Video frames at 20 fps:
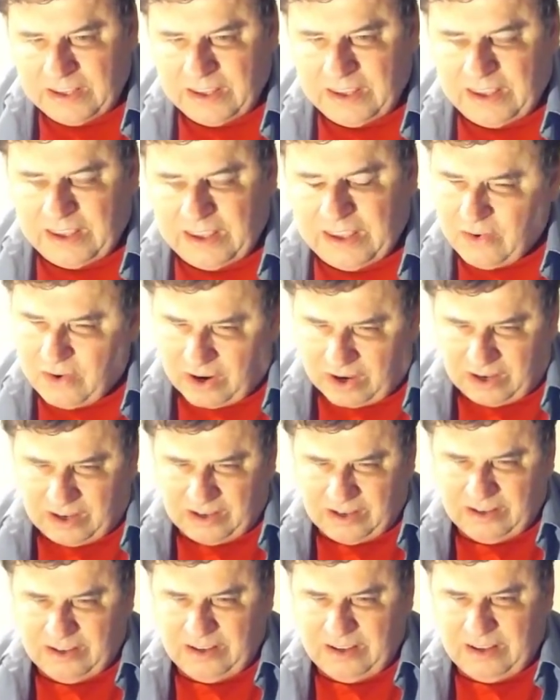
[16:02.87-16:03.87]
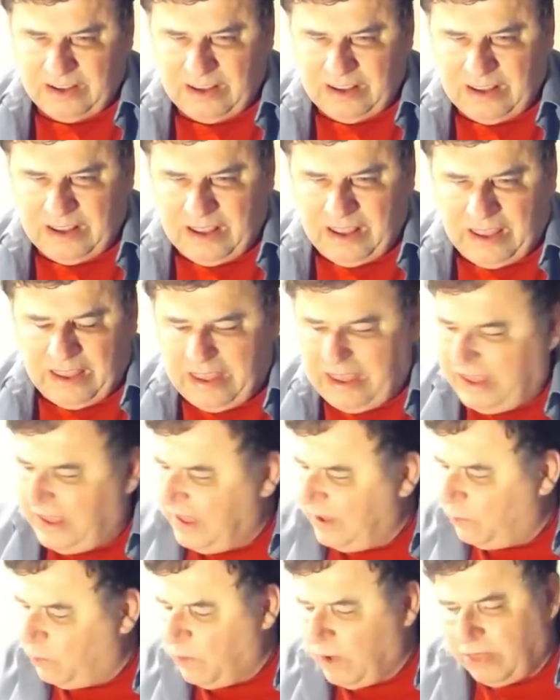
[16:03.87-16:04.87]
era.
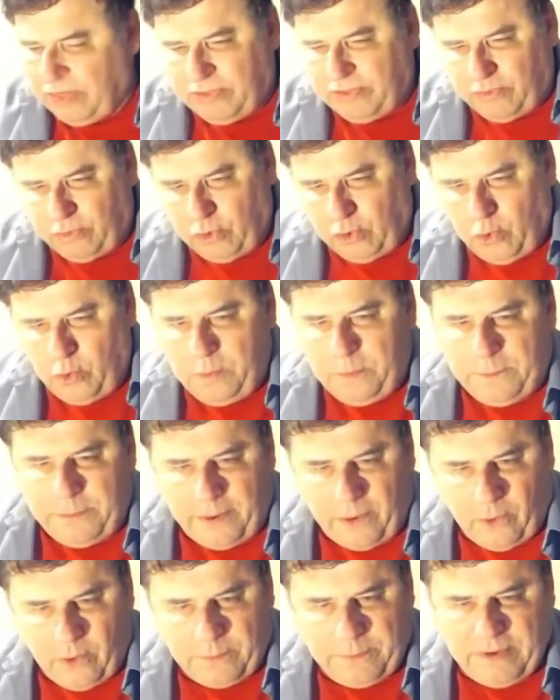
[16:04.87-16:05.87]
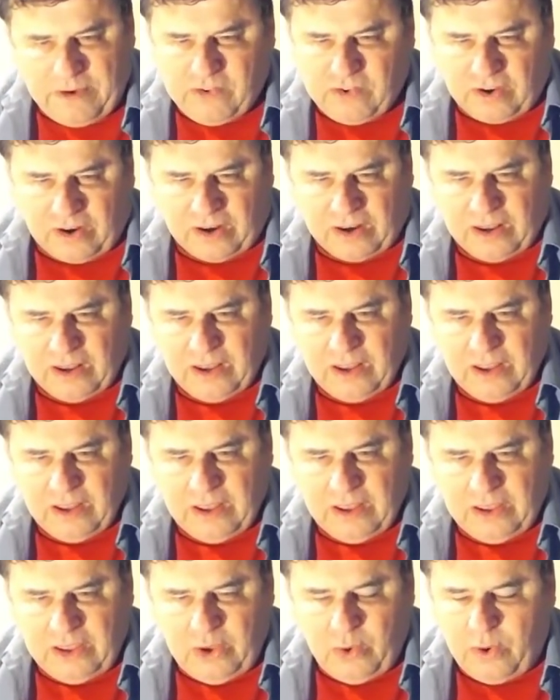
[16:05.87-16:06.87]
It went through prohibition.
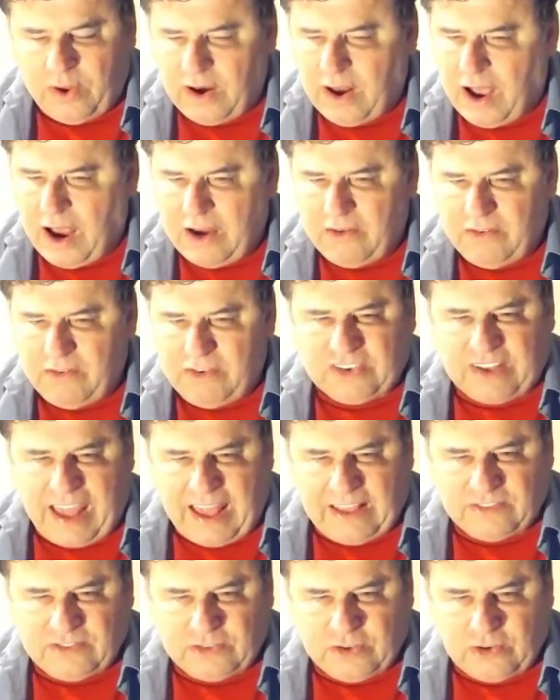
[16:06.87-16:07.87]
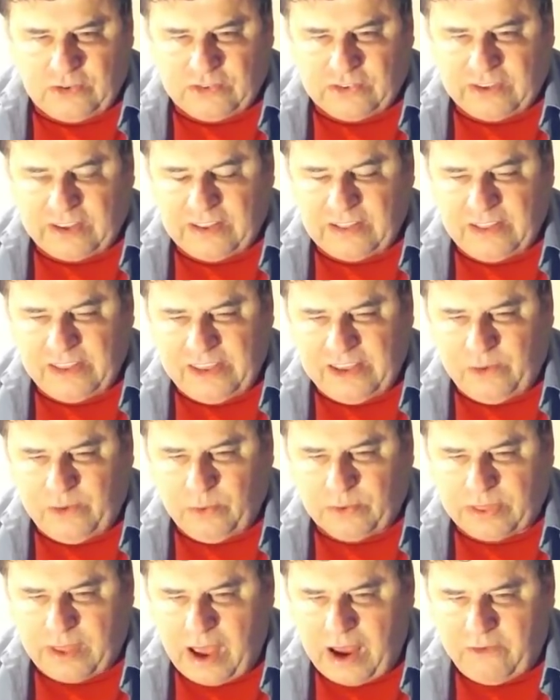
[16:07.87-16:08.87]
You had Irish gangsters in league
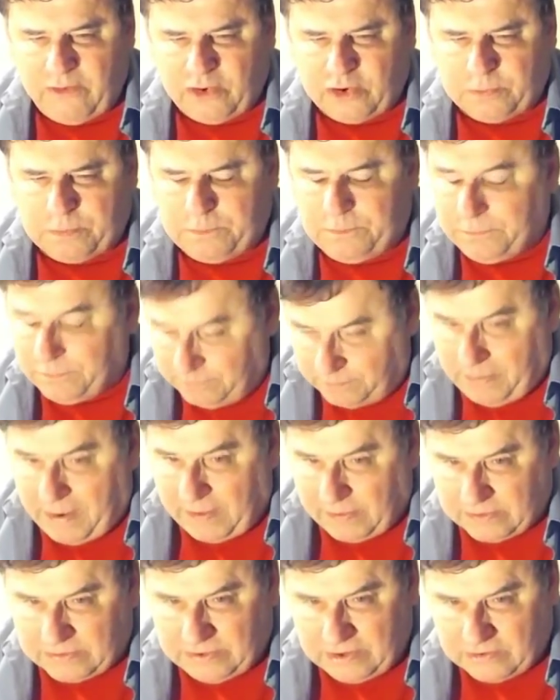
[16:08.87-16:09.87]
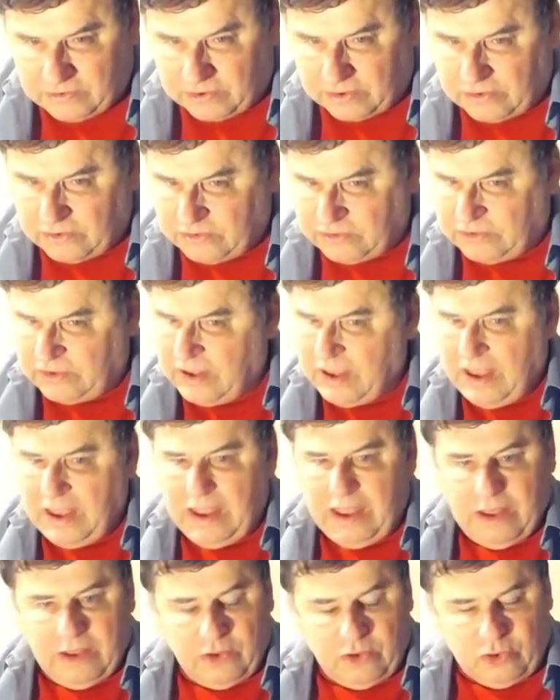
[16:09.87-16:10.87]
with Irish politicians
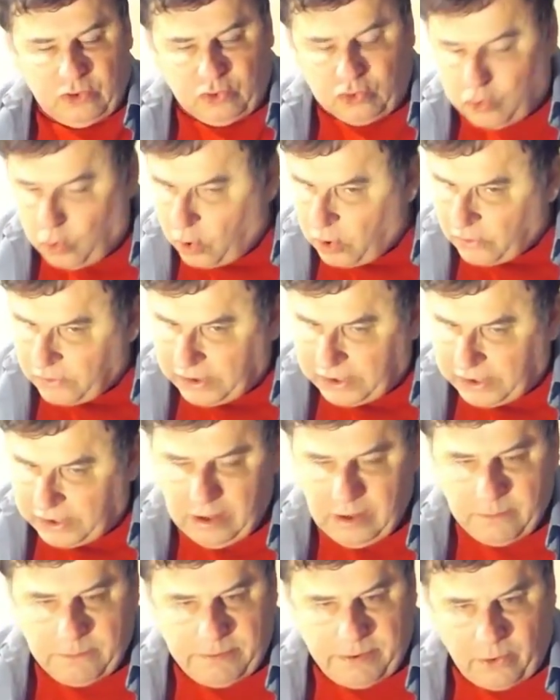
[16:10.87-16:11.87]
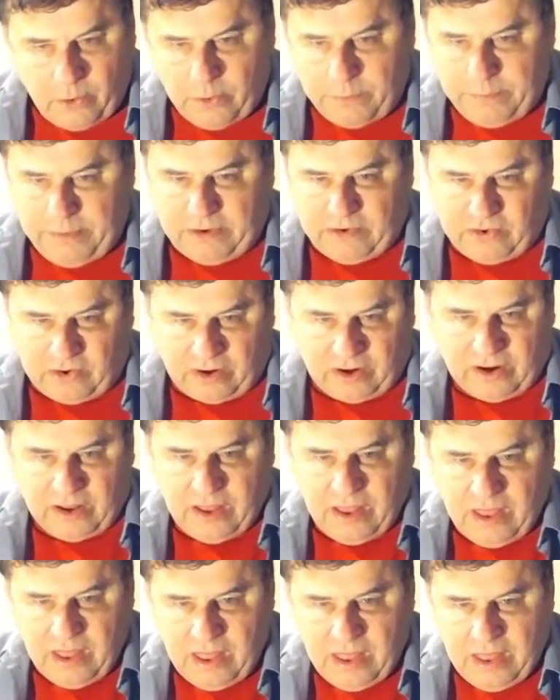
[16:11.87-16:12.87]
during prohibition.
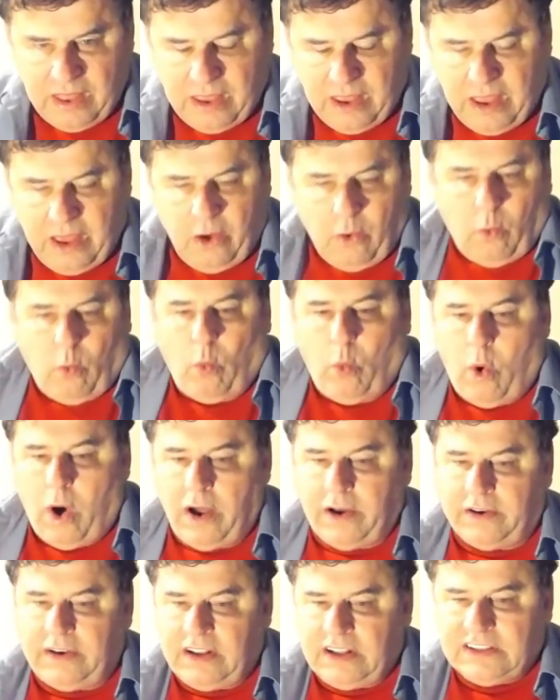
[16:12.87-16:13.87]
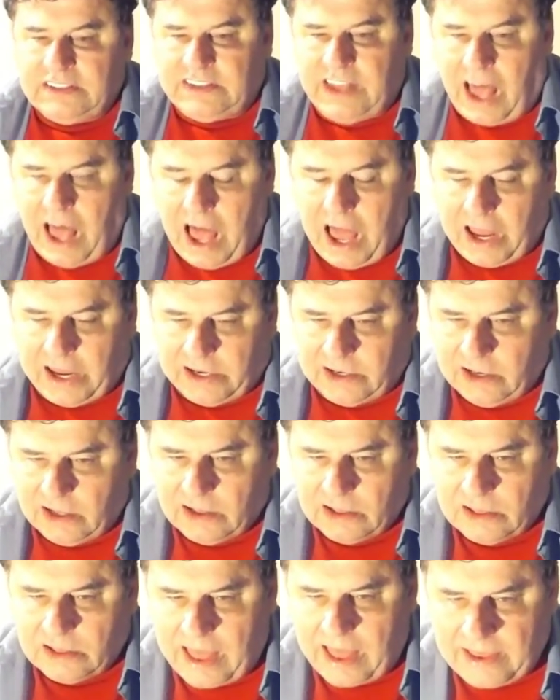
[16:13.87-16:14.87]
One died
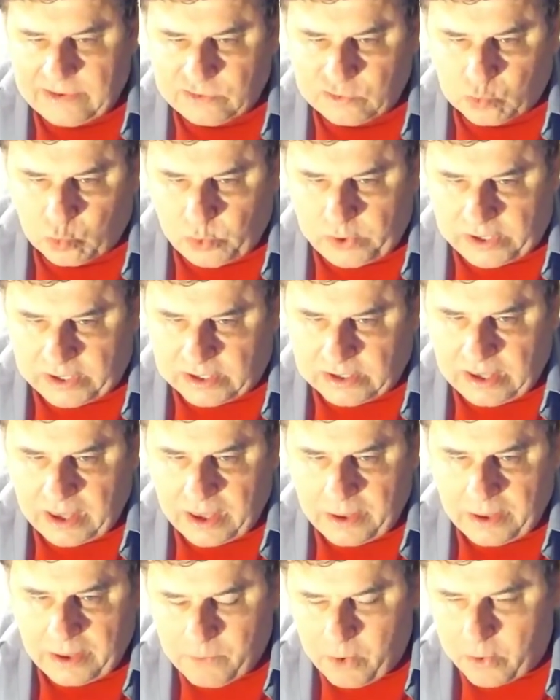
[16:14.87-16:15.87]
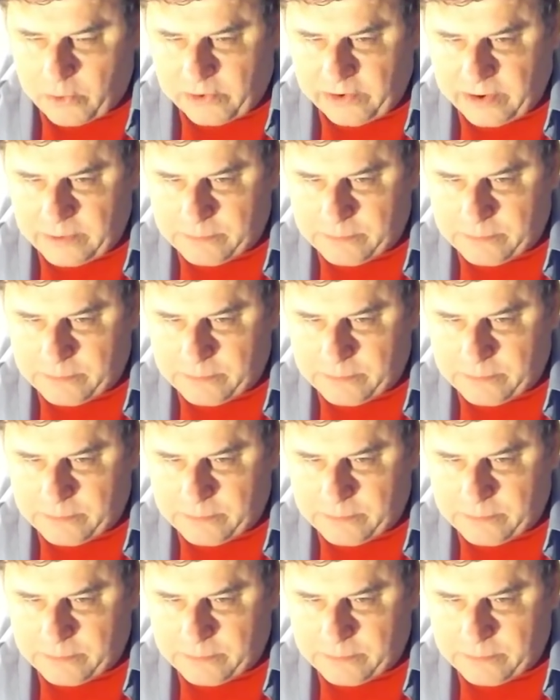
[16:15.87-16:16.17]
last week, murdered in